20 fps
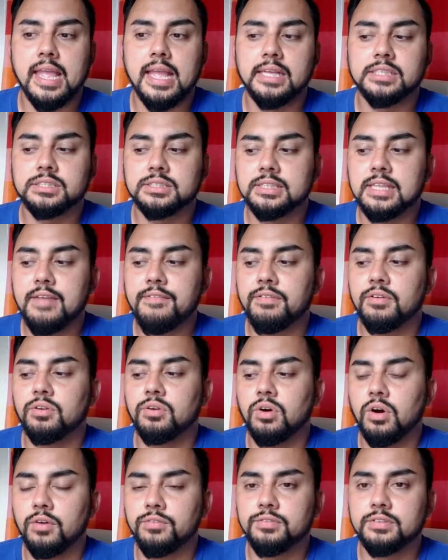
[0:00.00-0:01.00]
it's
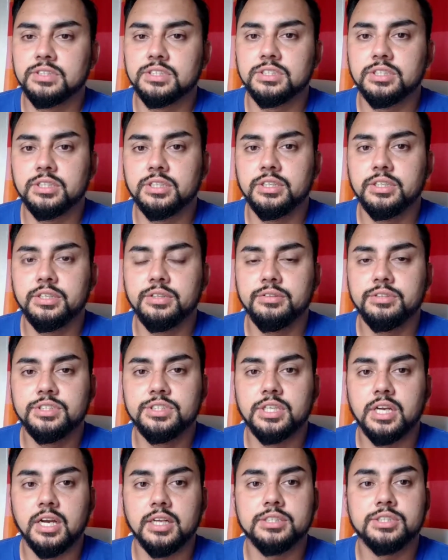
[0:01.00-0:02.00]
difficult often to
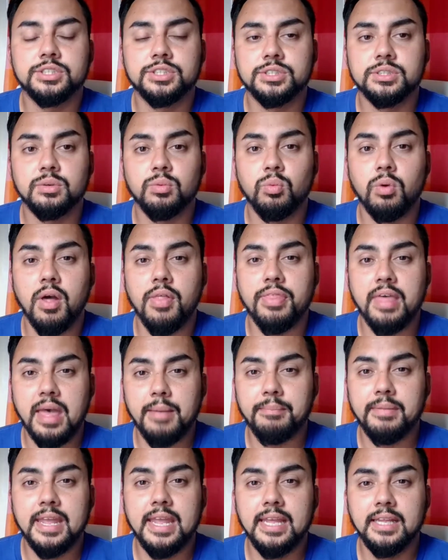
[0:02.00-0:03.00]
judge what
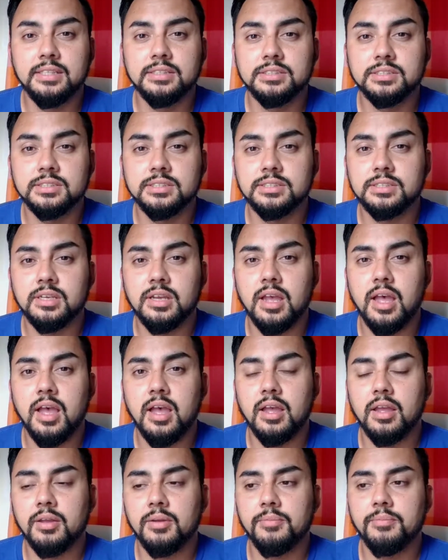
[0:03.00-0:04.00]
that means,
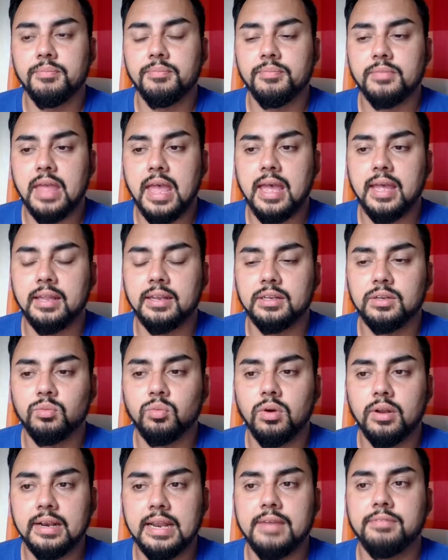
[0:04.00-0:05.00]
and
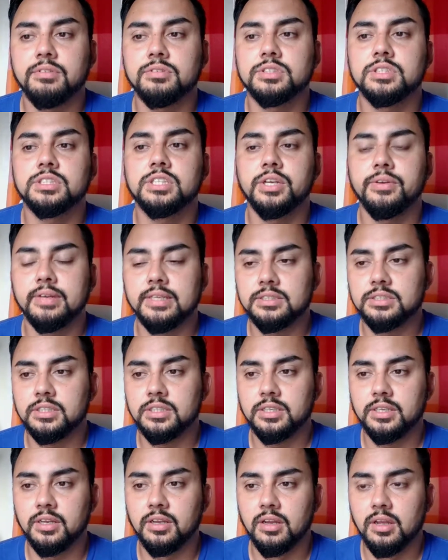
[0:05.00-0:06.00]
what level to do it
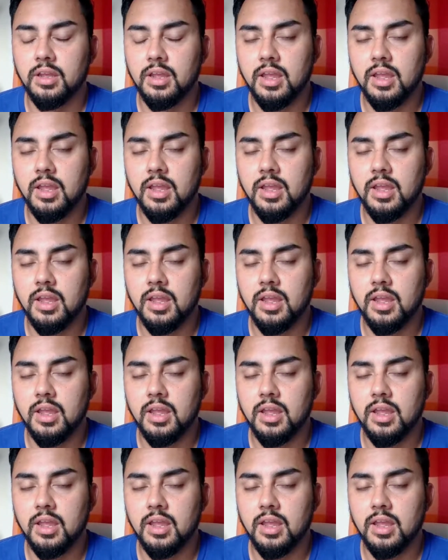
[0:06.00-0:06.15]
to.